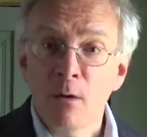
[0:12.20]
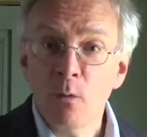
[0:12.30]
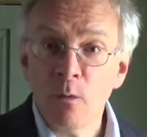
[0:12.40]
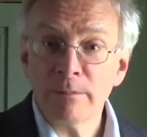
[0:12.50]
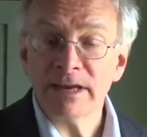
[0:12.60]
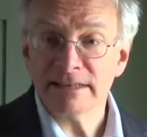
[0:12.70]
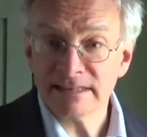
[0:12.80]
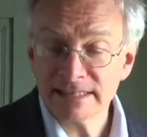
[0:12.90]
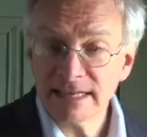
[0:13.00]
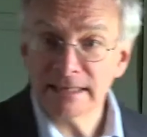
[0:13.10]
What we can
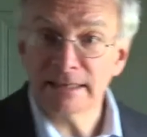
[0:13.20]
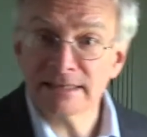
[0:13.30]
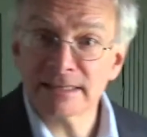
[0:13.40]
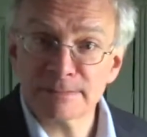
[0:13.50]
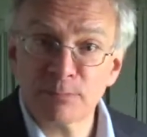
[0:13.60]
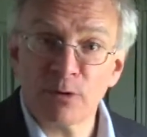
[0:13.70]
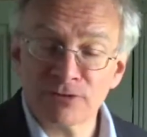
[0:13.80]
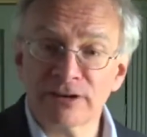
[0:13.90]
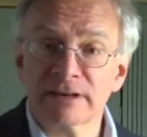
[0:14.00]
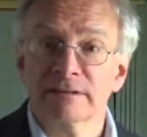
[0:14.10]
see is this
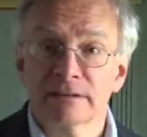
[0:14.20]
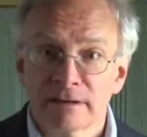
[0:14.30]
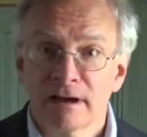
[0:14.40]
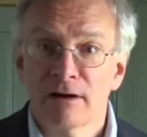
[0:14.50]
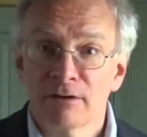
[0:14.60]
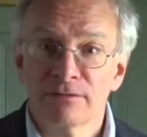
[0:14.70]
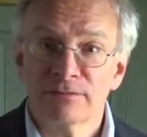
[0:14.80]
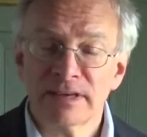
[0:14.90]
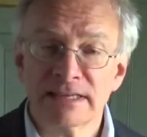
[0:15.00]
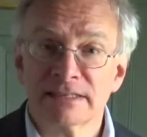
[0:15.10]
portrait
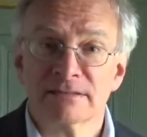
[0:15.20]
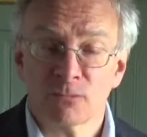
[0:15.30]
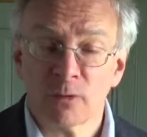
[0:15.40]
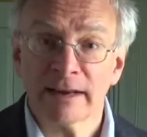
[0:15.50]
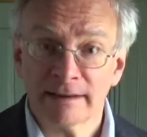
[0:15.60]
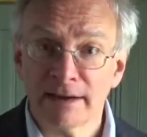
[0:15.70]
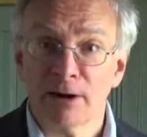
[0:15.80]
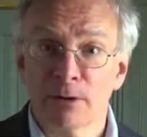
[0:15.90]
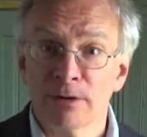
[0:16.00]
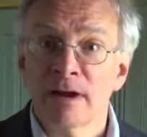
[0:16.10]
of his great
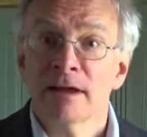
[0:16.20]
hero,